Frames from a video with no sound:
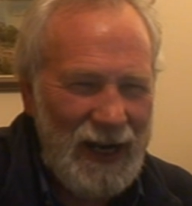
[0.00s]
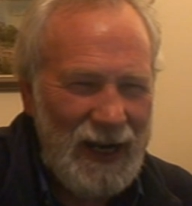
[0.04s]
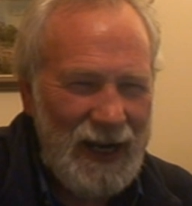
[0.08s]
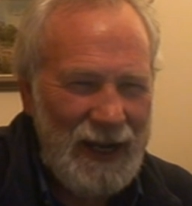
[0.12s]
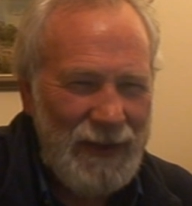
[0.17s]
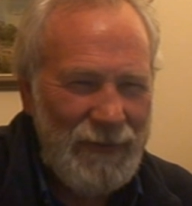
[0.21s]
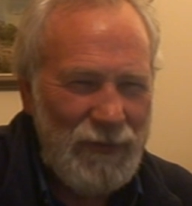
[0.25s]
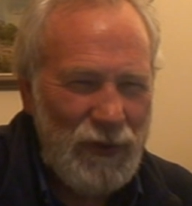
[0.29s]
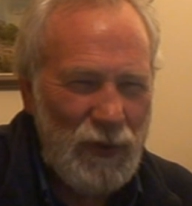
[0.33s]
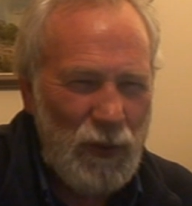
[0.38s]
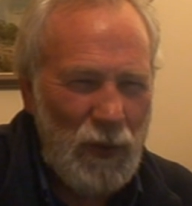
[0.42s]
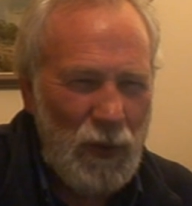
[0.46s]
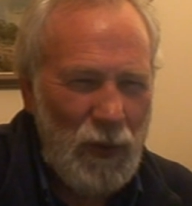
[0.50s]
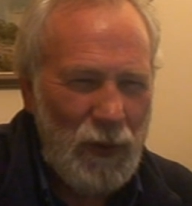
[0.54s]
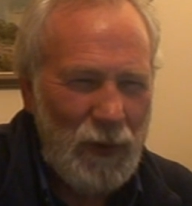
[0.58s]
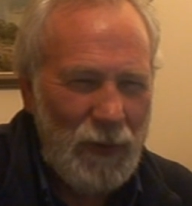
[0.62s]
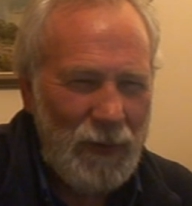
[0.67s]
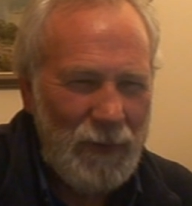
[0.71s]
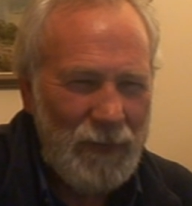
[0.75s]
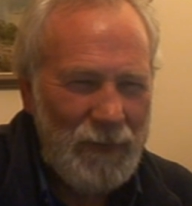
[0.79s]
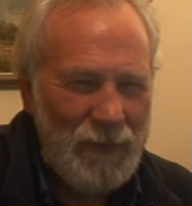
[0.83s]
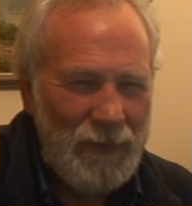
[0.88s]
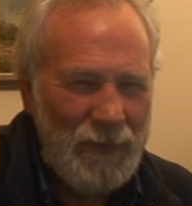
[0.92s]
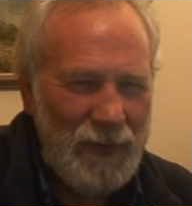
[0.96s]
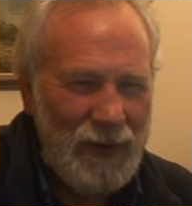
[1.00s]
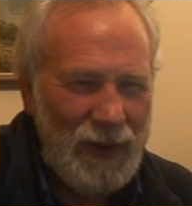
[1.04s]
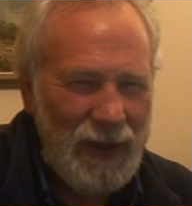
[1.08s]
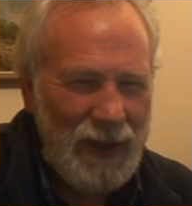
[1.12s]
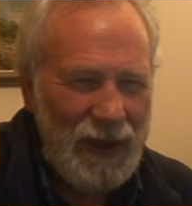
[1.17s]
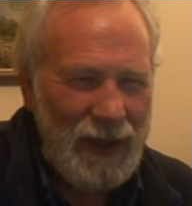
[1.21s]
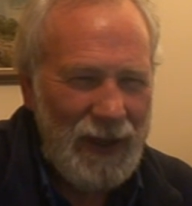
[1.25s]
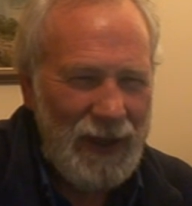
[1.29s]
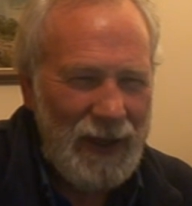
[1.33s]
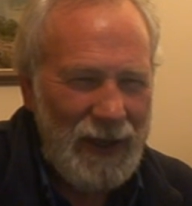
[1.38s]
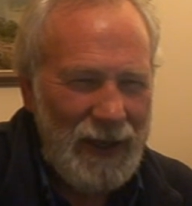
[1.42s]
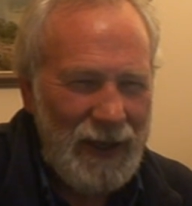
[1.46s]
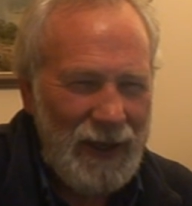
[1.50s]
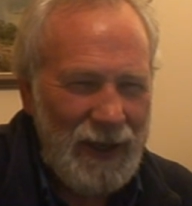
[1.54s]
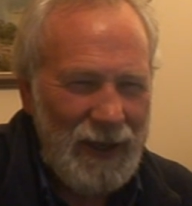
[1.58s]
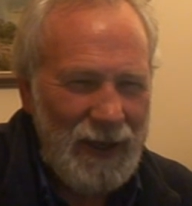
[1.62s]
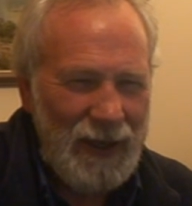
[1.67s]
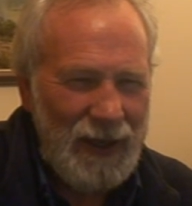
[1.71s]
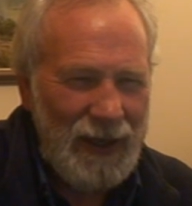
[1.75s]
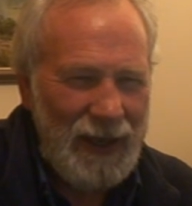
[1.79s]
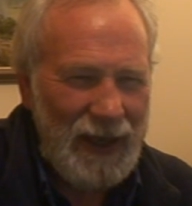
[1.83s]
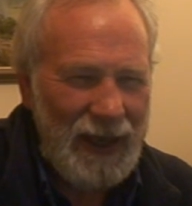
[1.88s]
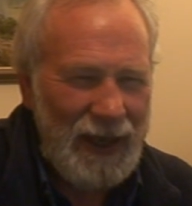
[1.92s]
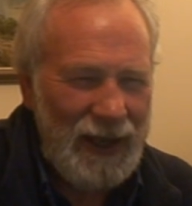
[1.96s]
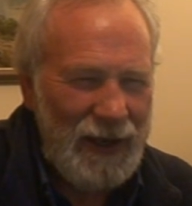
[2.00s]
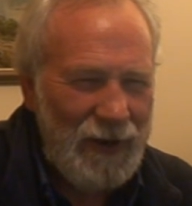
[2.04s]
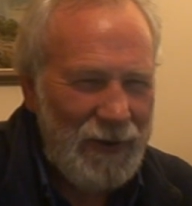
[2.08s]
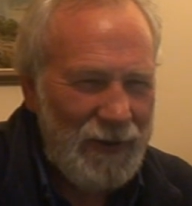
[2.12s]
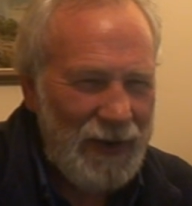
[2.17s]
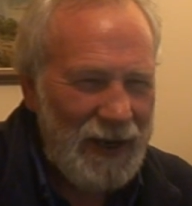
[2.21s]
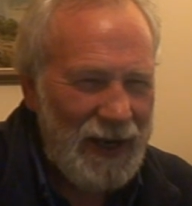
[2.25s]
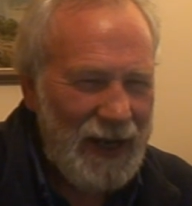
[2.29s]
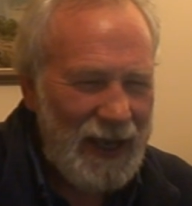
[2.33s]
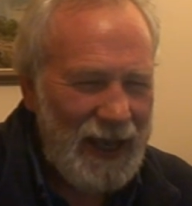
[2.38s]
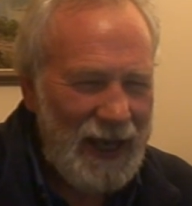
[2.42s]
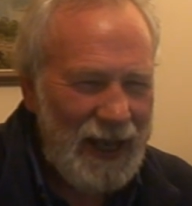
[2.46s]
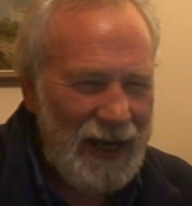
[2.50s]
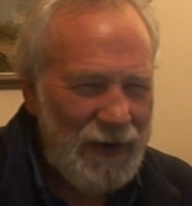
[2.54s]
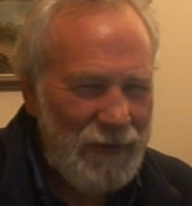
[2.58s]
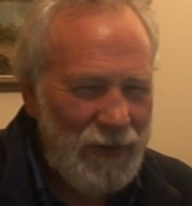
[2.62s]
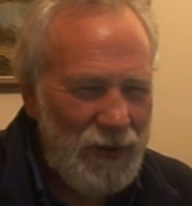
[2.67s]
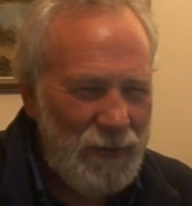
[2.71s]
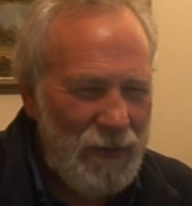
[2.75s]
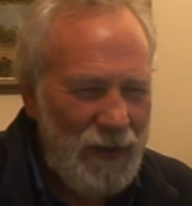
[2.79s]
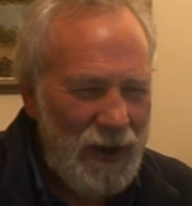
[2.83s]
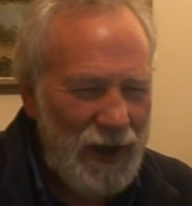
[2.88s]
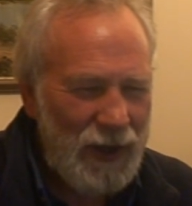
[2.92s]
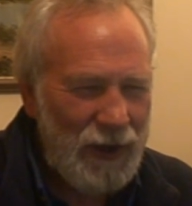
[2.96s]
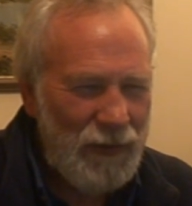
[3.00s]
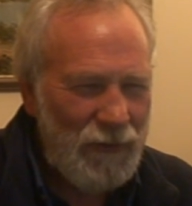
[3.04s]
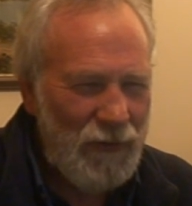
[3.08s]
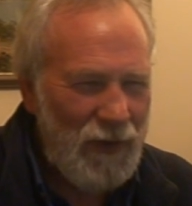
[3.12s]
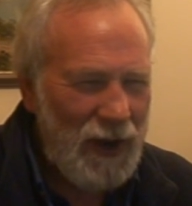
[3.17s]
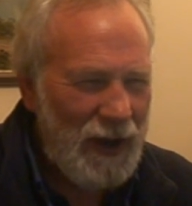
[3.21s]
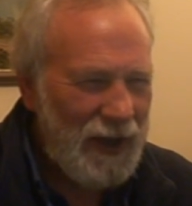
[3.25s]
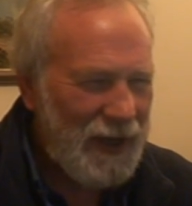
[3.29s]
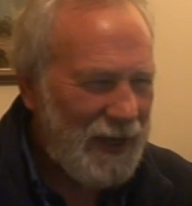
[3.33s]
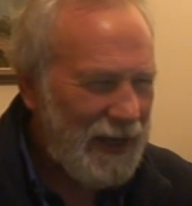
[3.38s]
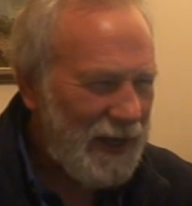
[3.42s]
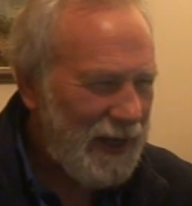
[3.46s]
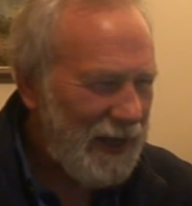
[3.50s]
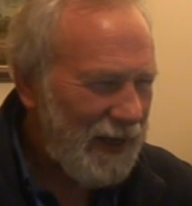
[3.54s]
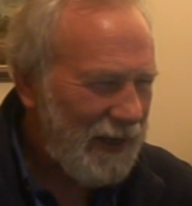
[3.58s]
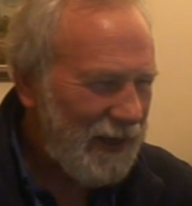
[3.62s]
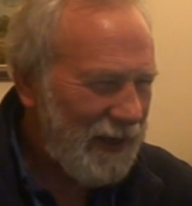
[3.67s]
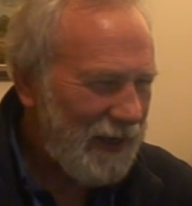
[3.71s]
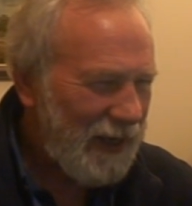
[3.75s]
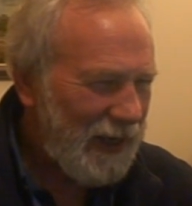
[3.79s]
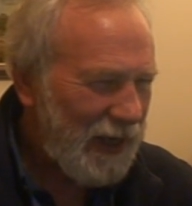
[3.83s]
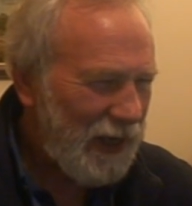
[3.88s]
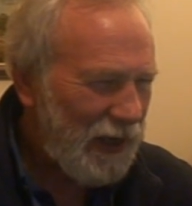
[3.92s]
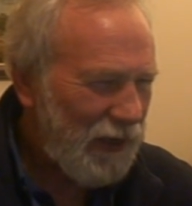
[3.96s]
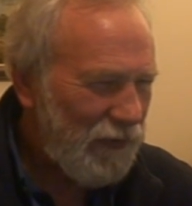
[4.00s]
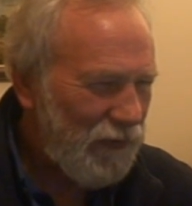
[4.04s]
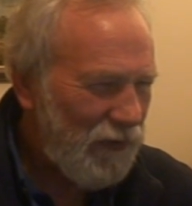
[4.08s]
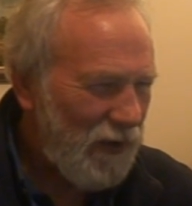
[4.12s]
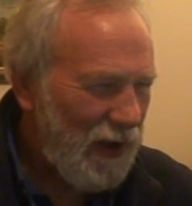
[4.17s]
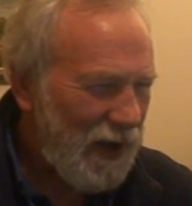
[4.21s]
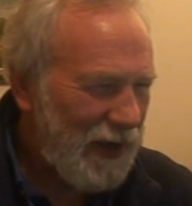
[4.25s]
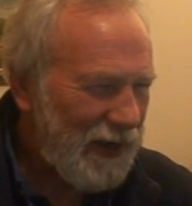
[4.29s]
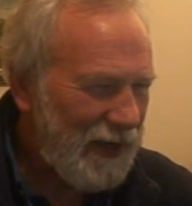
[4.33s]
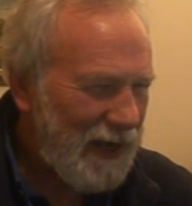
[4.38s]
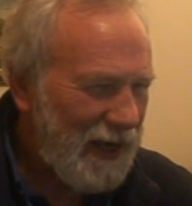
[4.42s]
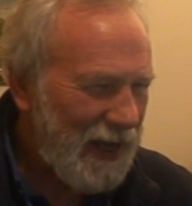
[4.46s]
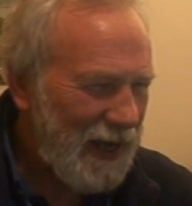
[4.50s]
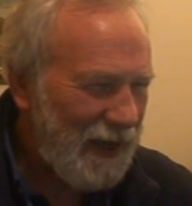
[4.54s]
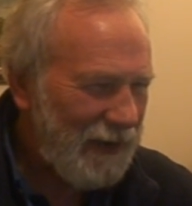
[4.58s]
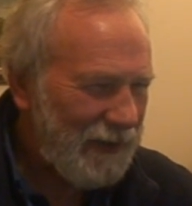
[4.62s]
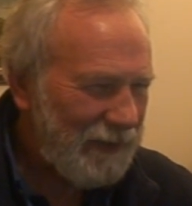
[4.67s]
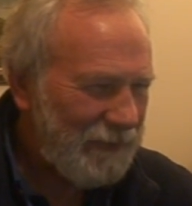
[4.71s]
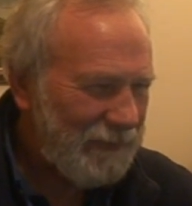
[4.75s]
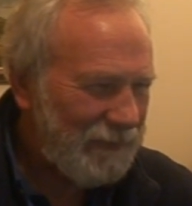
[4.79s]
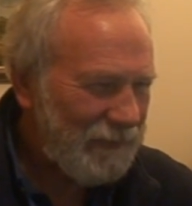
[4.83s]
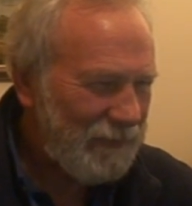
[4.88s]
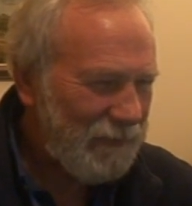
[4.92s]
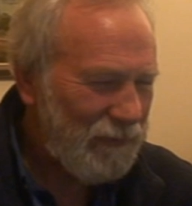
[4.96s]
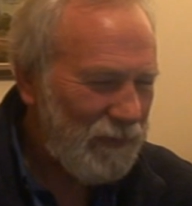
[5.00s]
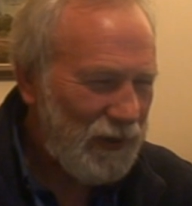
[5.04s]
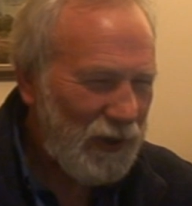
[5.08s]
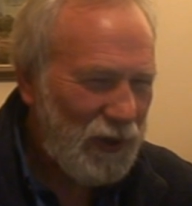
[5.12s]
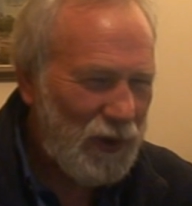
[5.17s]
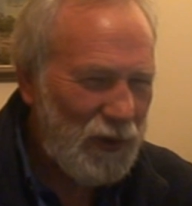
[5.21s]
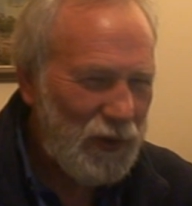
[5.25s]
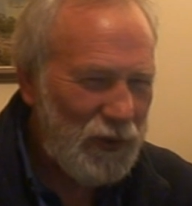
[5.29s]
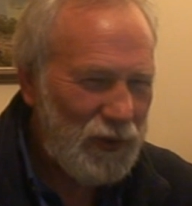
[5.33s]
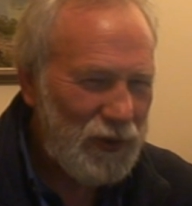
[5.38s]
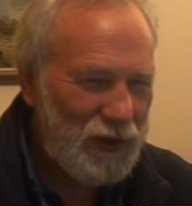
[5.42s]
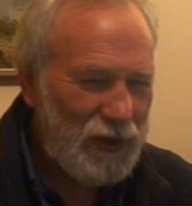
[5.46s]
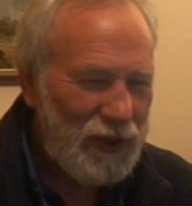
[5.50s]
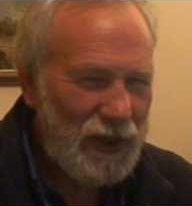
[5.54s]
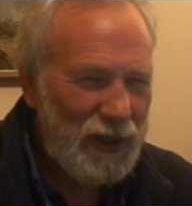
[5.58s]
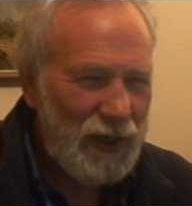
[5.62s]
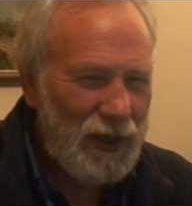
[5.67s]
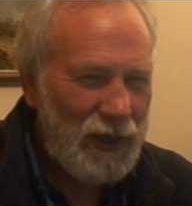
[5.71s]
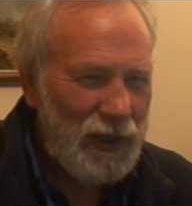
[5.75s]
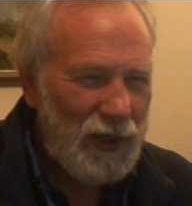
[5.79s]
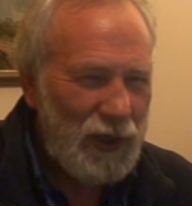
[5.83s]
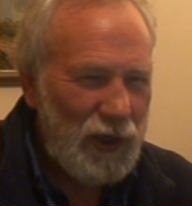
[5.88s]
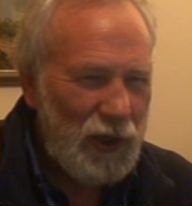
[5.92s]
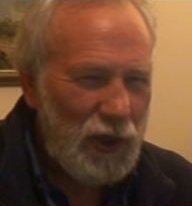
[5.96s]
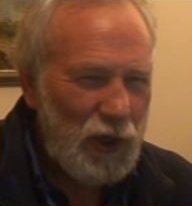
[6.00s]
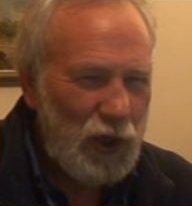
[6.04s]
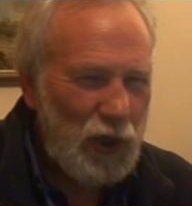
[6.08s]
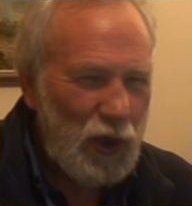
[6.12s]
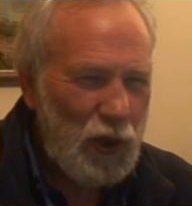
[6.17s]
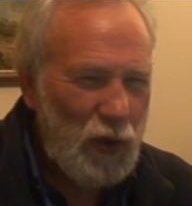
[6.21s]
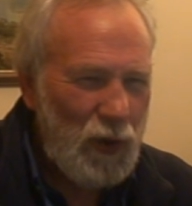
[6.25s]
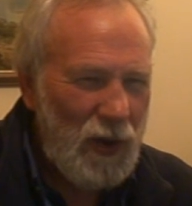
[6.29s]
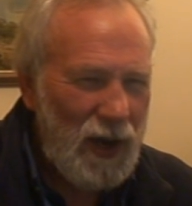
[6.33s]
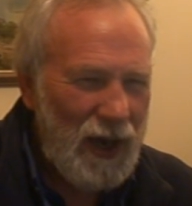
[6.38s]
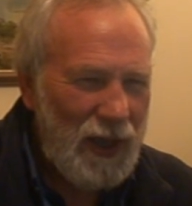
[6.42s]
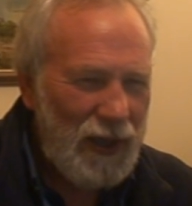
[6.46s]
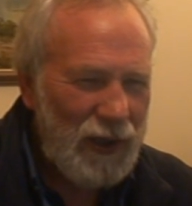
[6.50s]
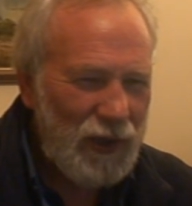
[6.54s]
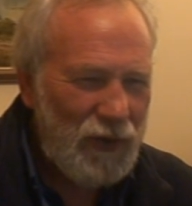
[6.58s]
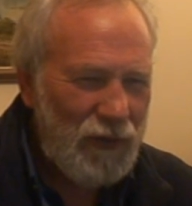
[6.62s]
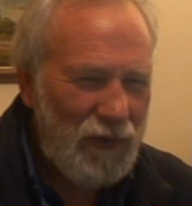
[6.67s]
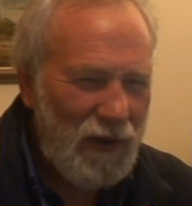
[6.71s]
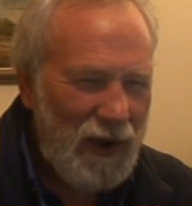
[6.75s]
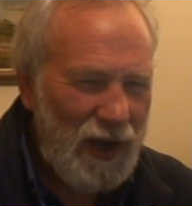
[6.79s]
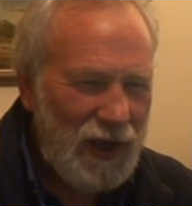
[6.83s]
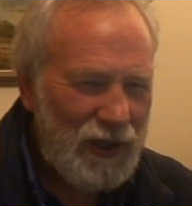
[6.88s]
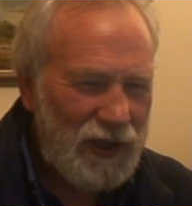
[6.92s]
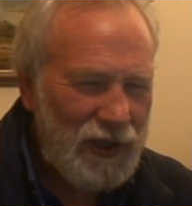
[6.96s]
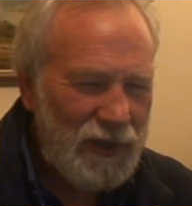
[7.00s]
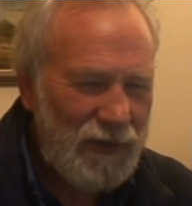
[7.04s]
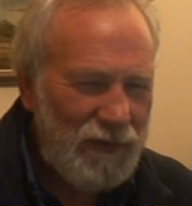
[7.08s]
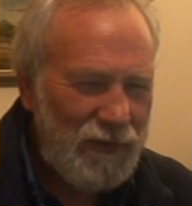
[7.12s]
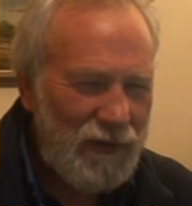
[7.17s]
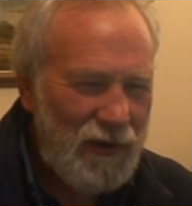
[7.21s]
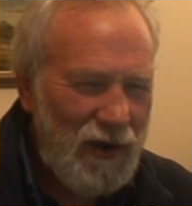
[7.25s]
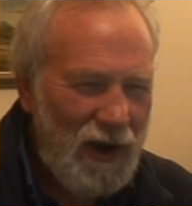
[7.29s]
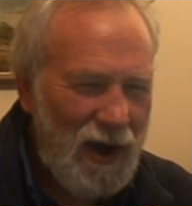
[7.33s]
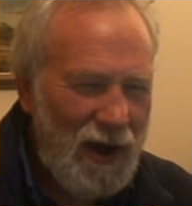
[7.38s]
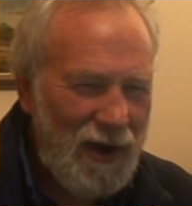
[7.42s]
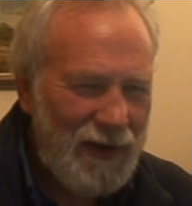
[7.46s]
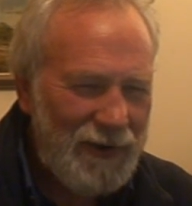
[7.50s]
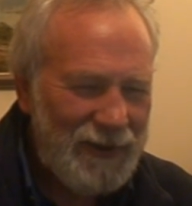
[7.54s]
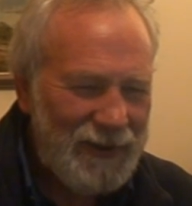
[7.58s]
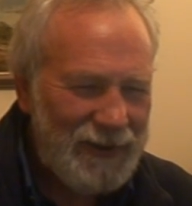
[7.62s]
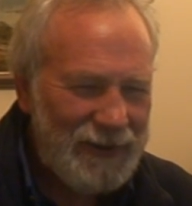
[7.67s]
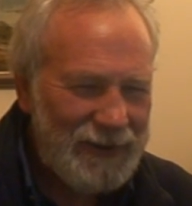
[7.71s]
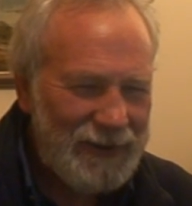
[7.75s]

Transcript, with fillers: I love you all. And I'm going to hand over the mic right here and right now because you are the Christ of God.